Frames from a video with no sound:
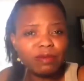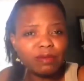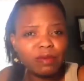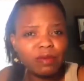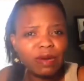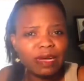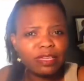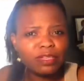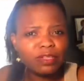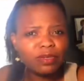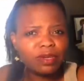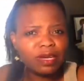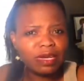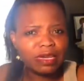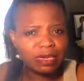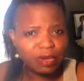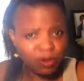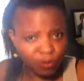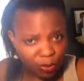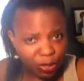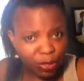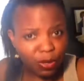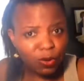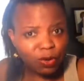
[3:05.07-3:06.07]
we were in Uganda,
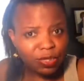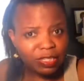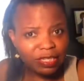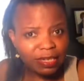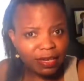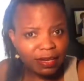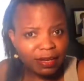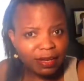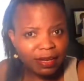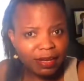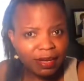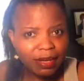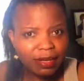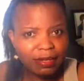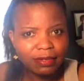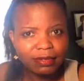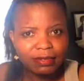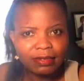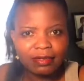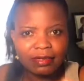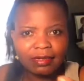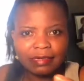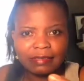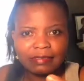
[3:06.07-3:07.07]
we got a car,
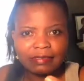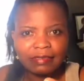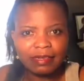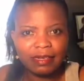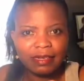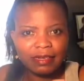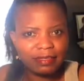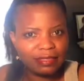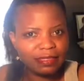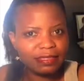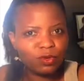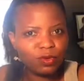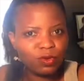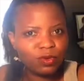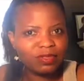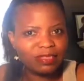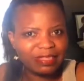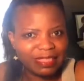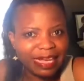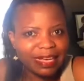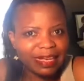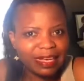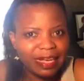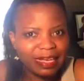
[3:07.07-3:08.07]
and so
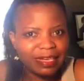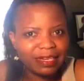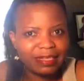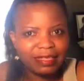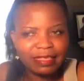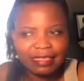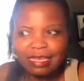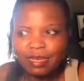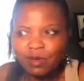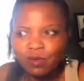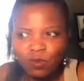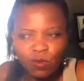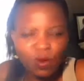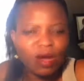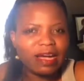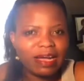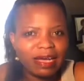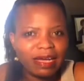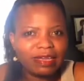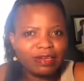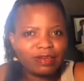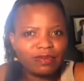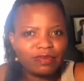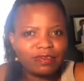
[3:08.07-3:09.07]
that kind of thing. What
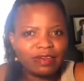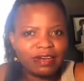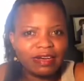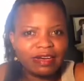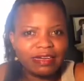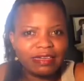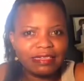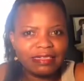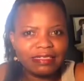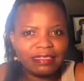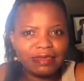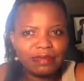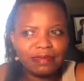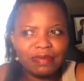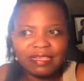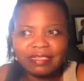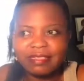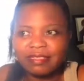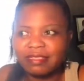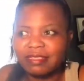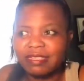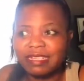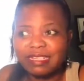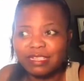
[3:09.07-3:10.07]
kind of car is the
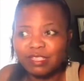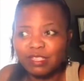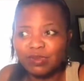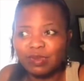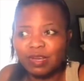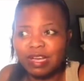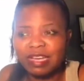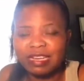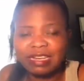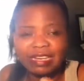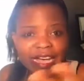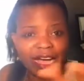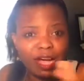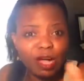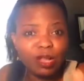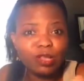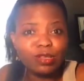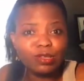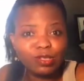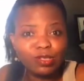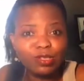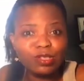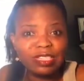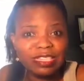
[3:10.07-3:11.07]
best in Uganda? I'll
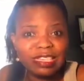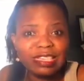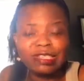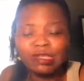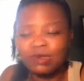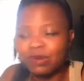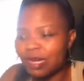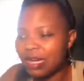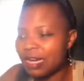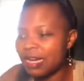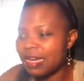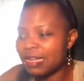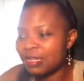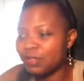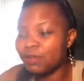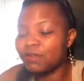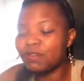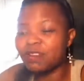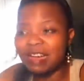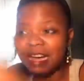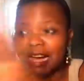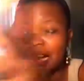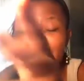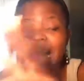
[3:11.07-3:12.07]
also tell you what kind of
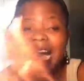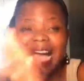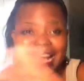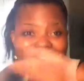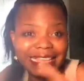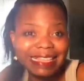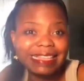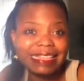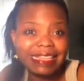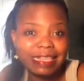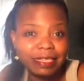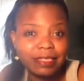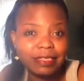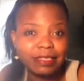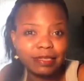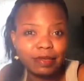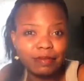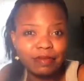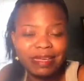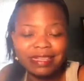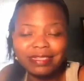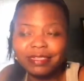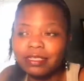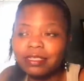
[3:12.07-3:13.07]
car I think is the
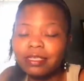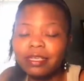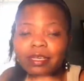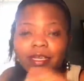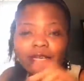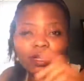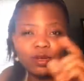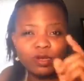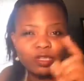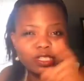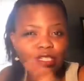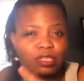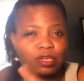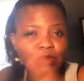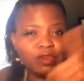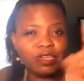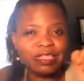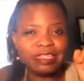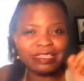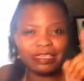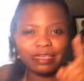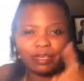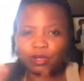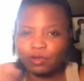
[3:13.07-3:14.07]
best, considering
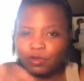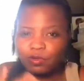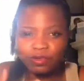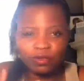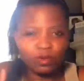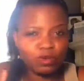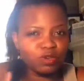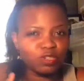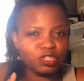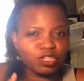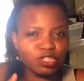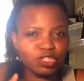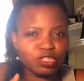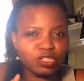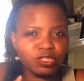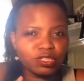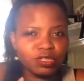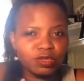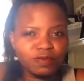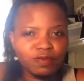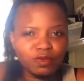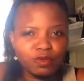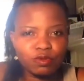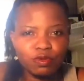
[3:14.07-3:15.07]
the conditions
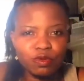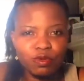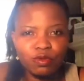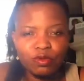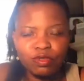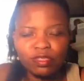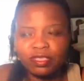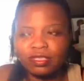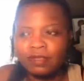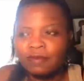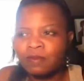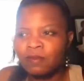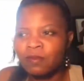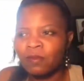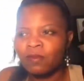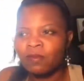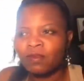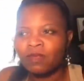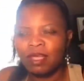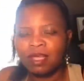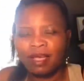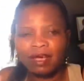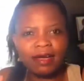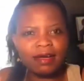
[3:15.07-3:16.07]
of the roads,
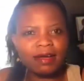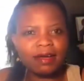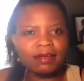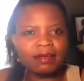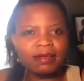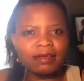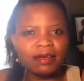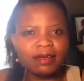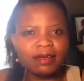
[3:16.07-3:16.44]
and